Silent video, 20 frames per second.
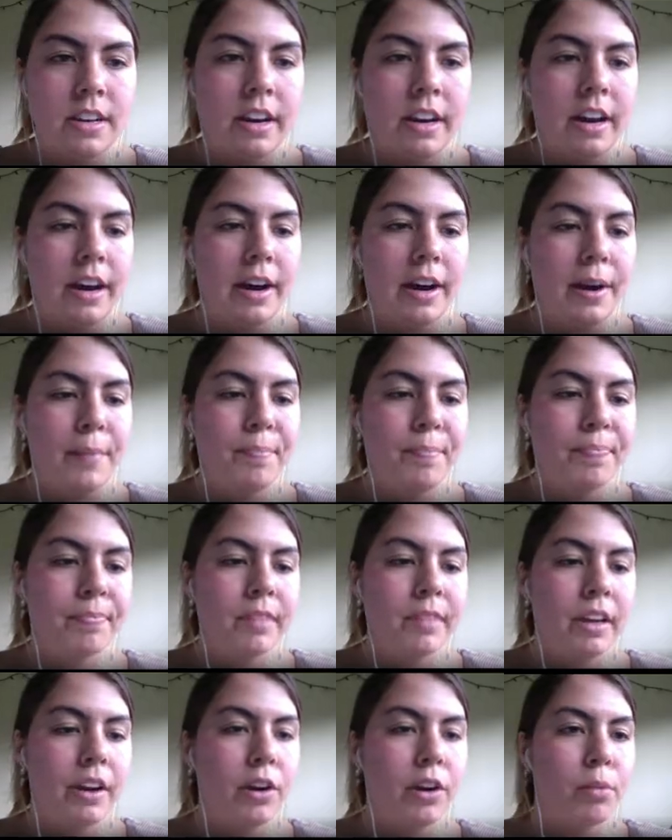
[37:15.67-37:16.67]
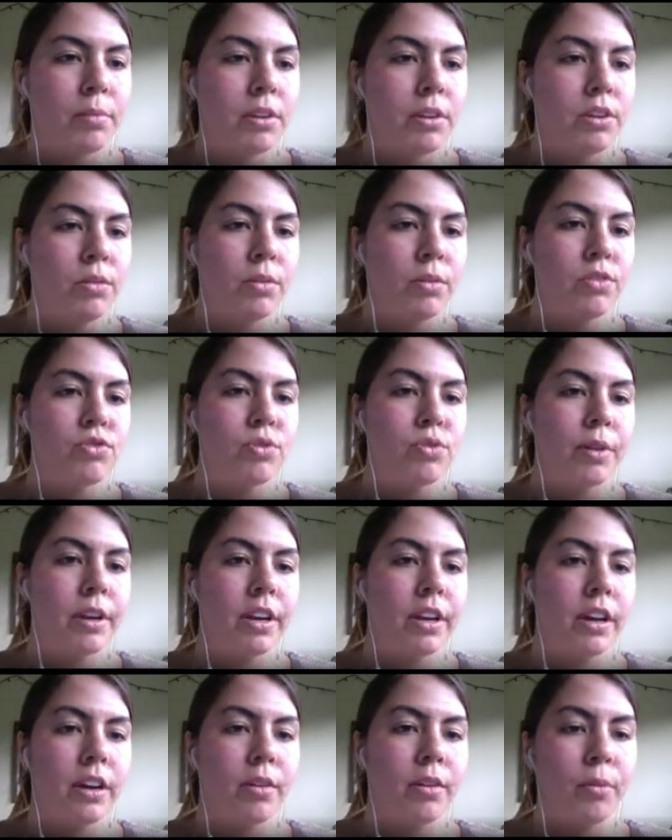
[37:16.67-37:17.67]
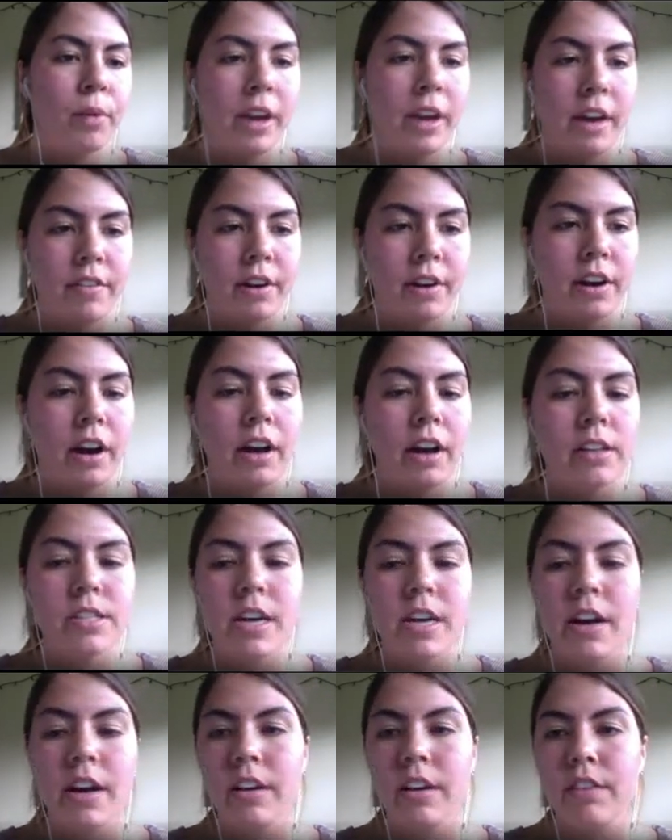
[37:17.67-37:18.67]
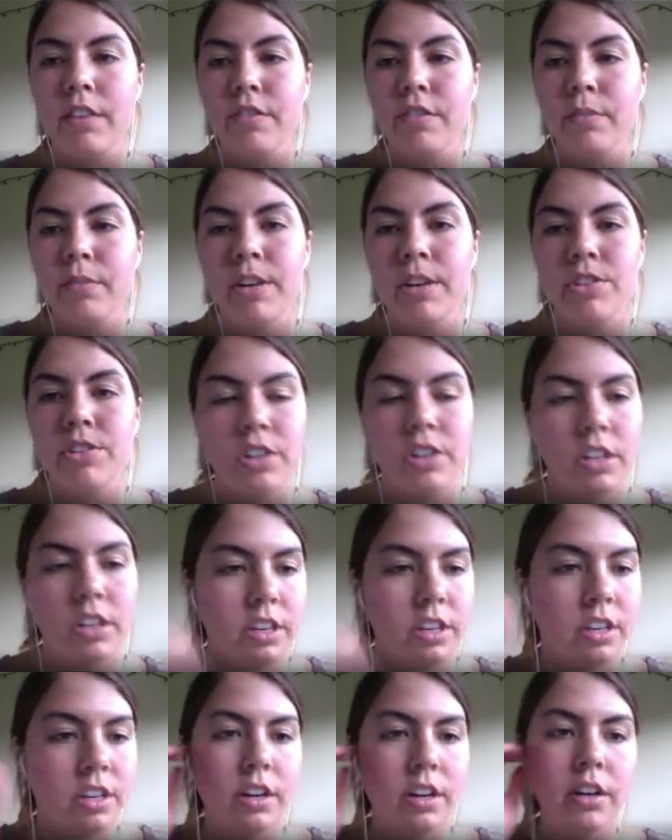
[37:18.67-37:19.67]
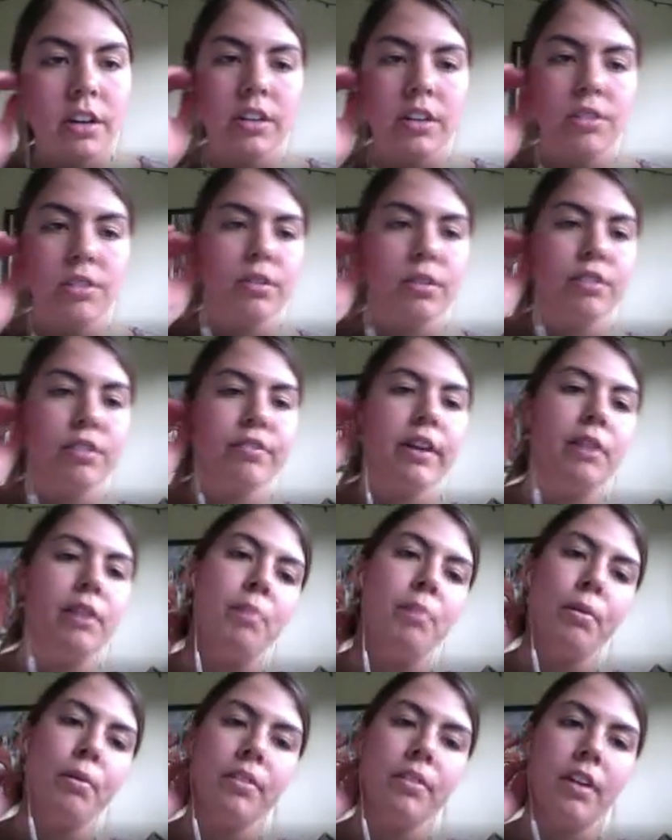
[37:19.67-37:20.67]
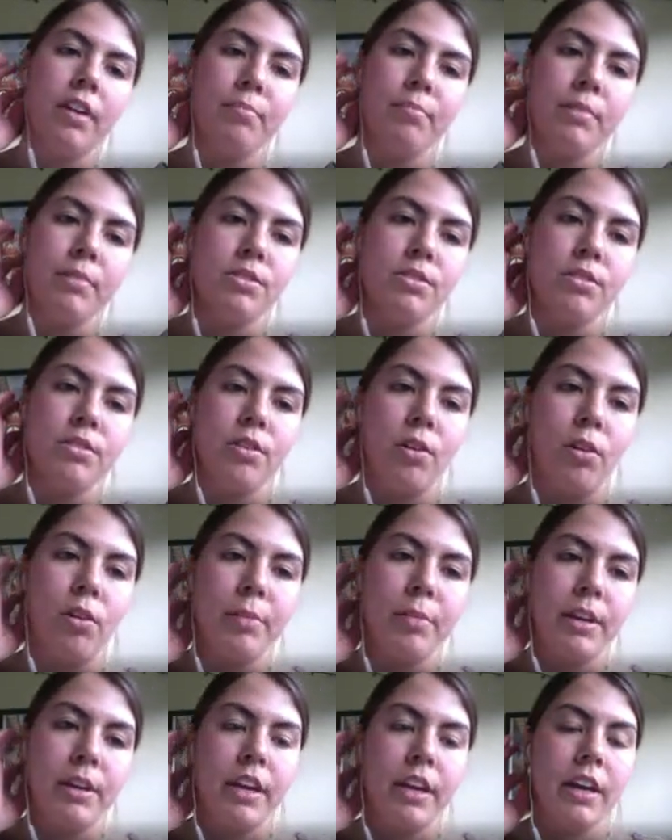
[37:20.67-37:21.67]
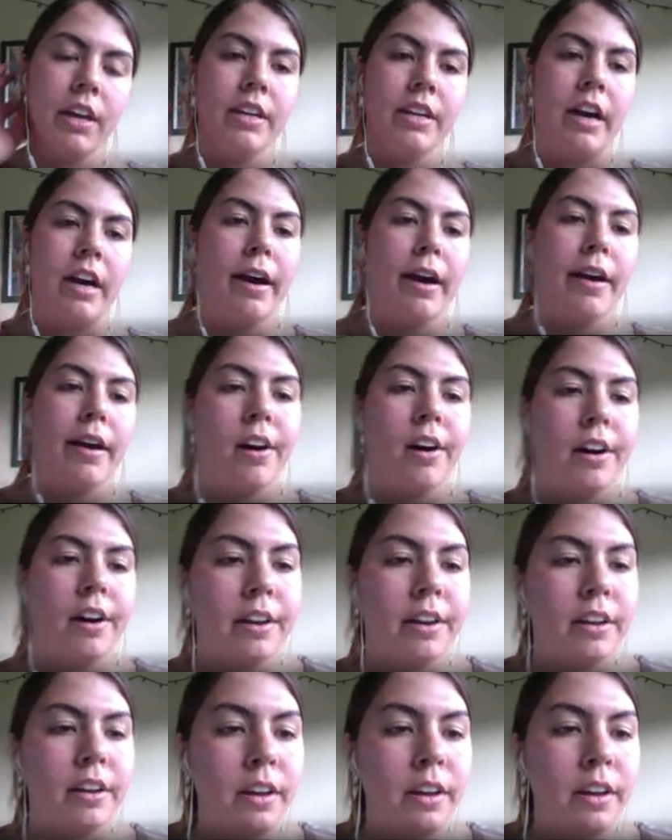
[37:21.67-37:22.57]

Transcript: Um, I hope that you enjoyed it. We have our contact information here. You can find both Mr. Holman and I on